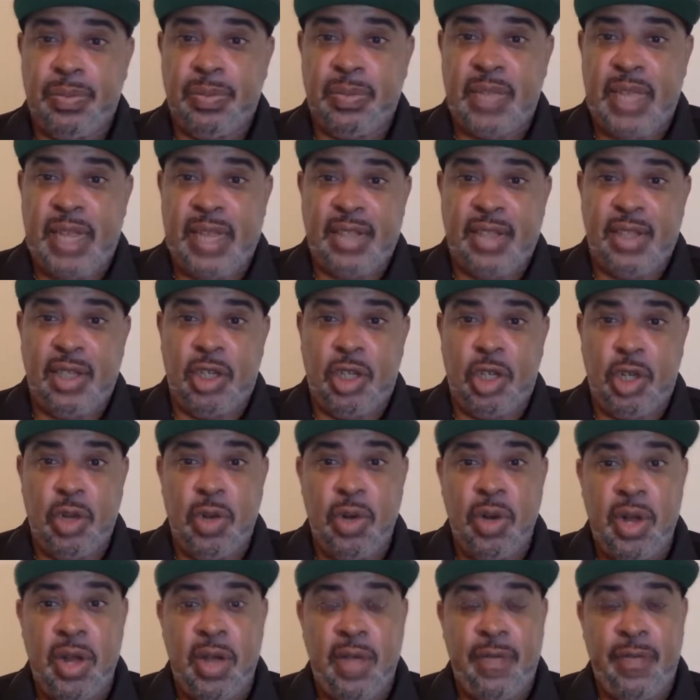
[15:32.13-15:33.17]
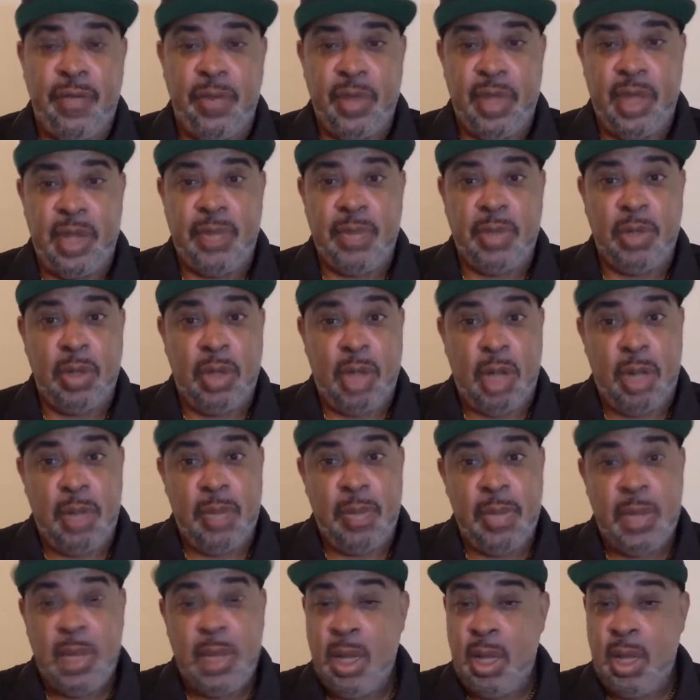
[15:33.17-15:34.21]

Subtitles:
they're secure enough for them to come,